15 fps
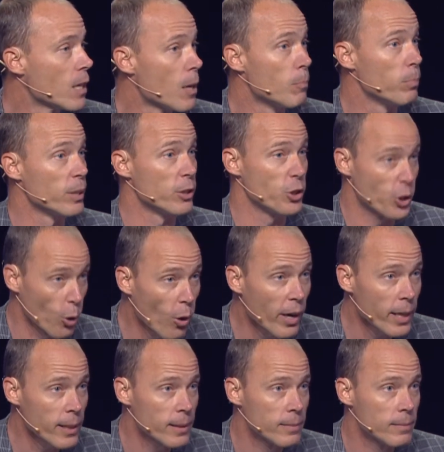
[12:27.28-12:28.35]
But
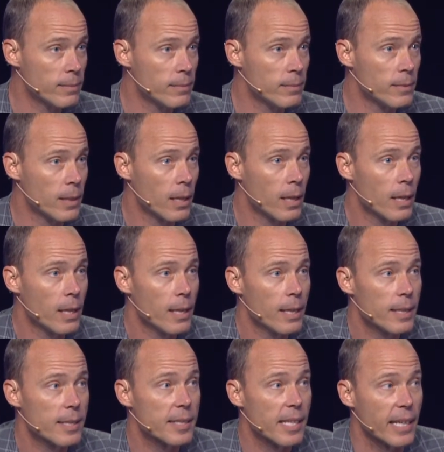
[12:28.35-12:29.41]
joy
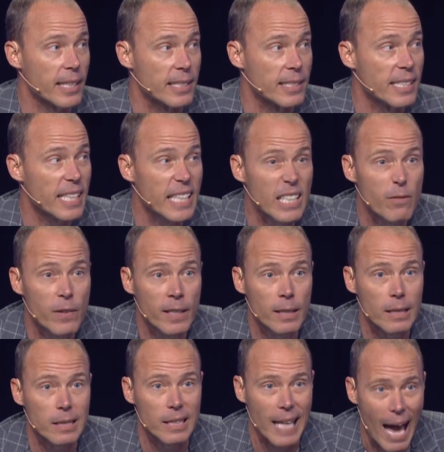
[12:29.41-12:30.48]
sings
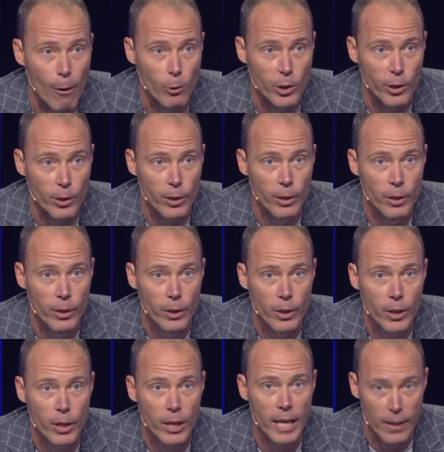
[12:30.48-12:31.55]
even louder
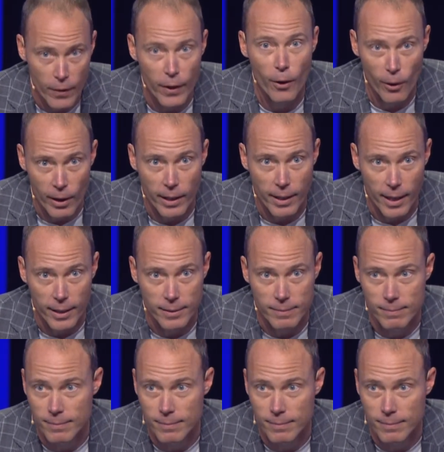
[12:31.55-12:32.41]
in the hurricane.